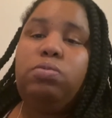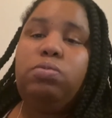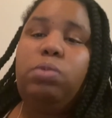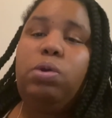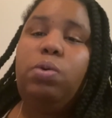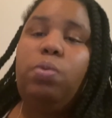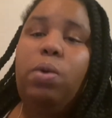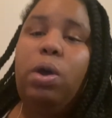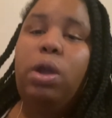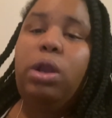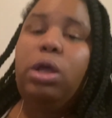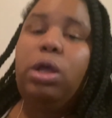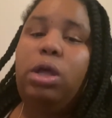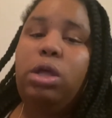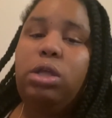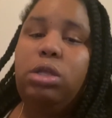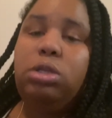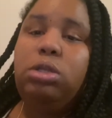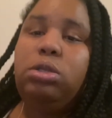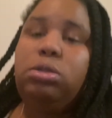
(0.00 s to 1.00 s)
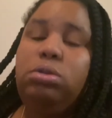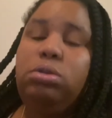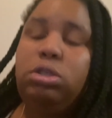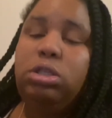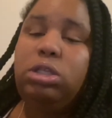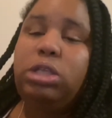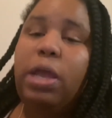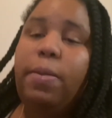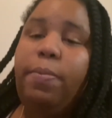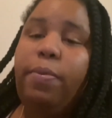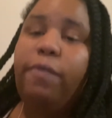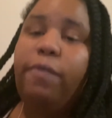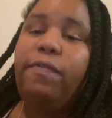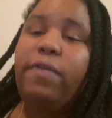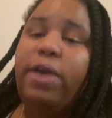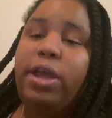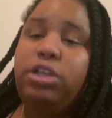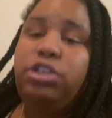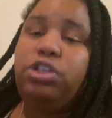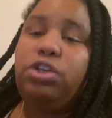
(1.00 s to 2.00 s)
we want to stay
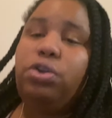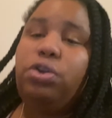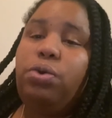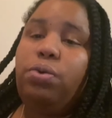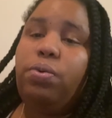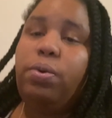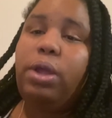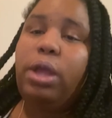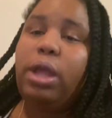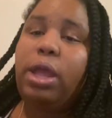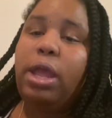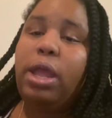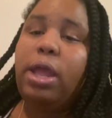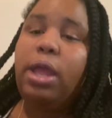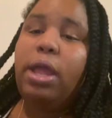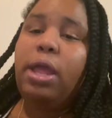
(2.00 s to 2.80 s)
professional, and,